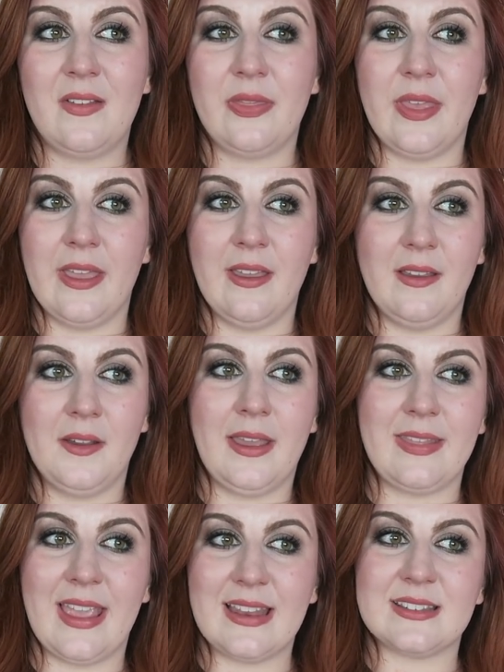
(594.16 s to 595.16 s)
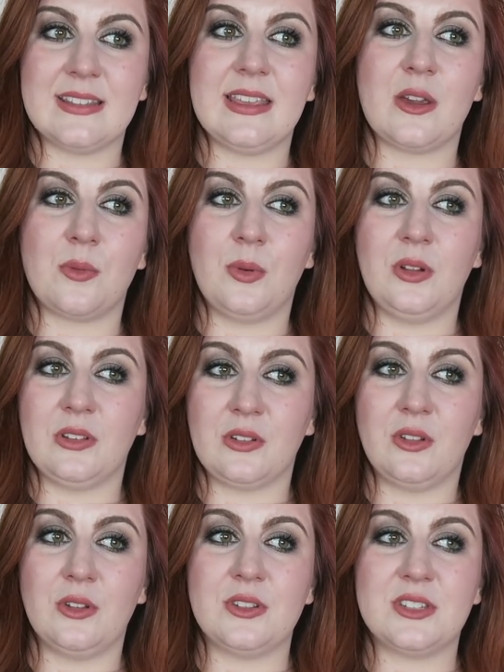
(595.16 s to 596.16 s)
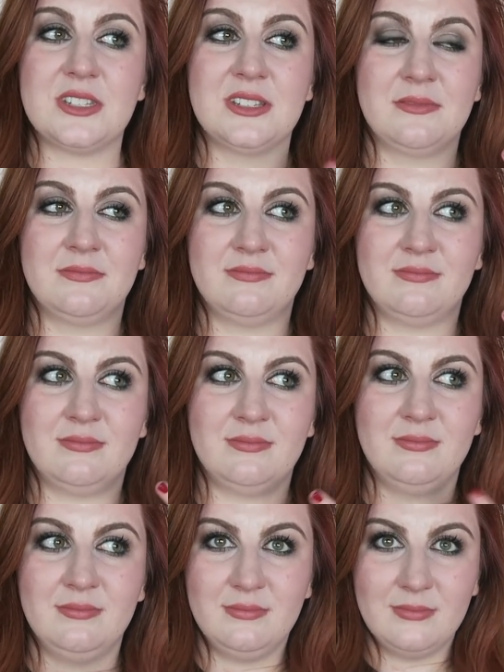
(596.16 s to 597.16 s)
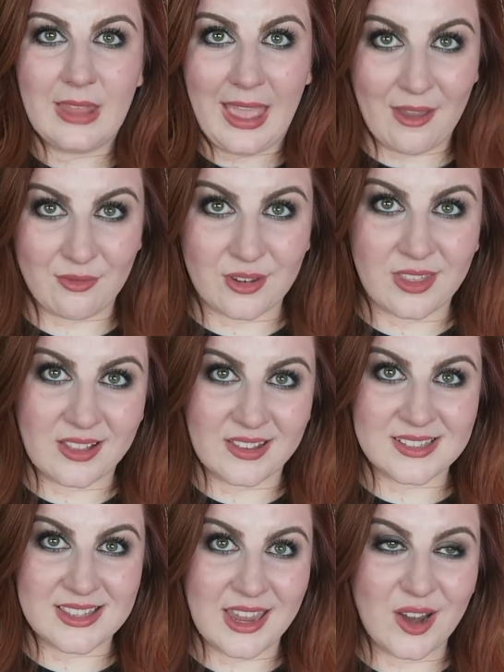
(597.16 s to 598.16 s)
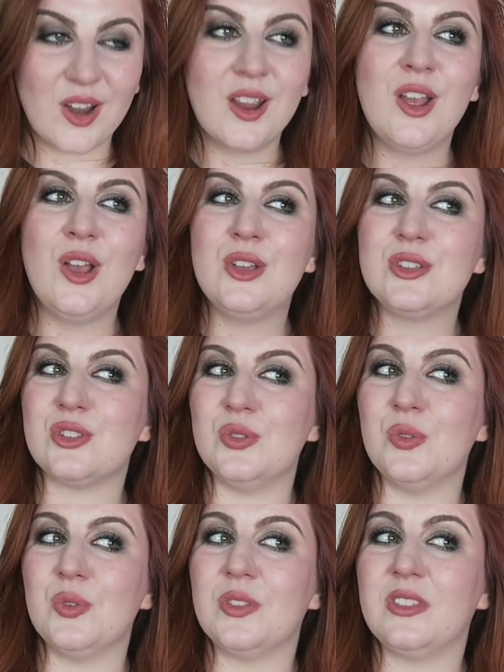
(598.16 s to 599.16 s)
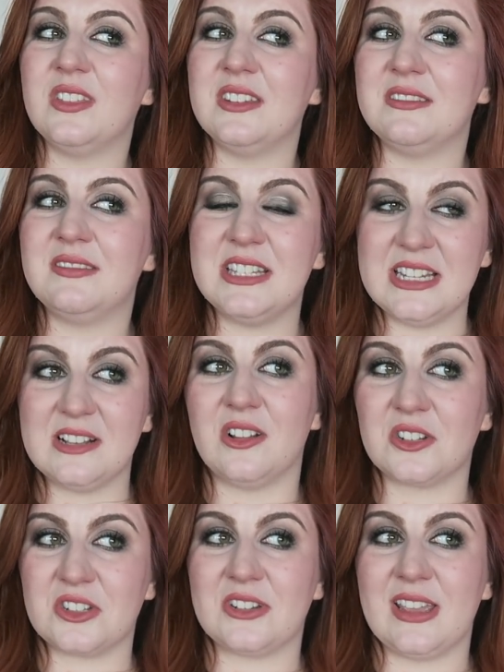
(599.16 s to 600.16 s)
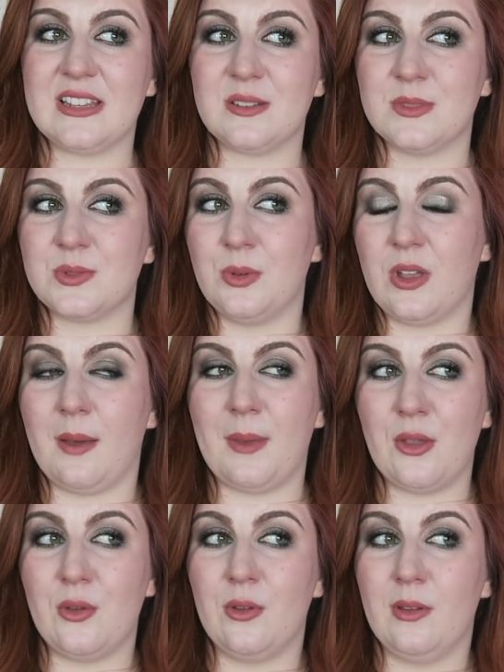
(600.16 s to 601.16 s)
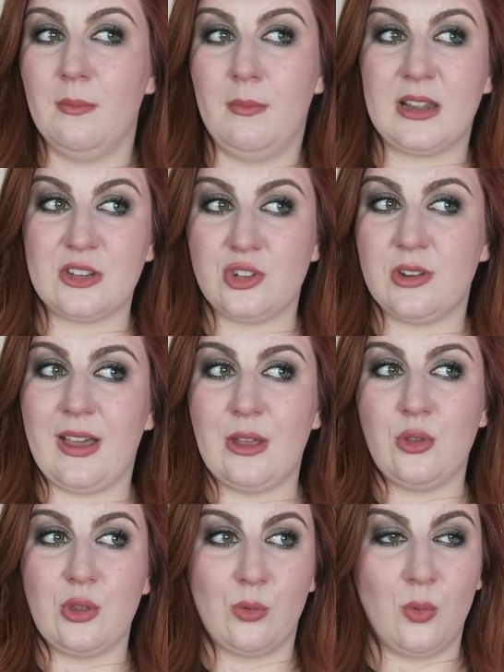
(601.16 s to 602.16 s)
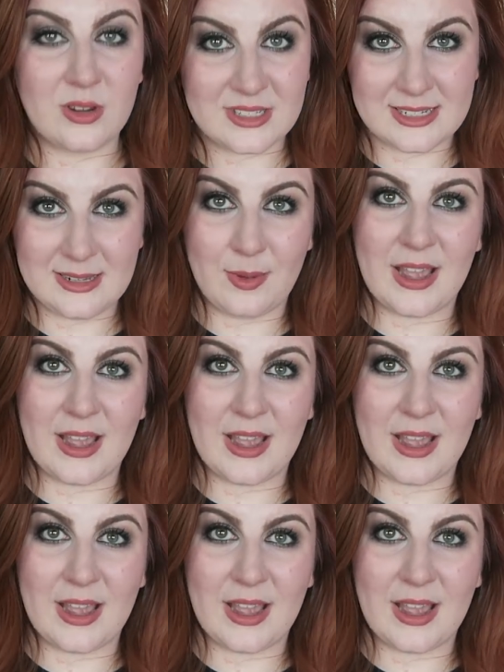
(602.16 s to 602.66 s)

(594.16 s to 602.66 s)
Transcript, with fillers: that at the end of the year will include everything that's there so the decluttered items will come out monetary value and quantity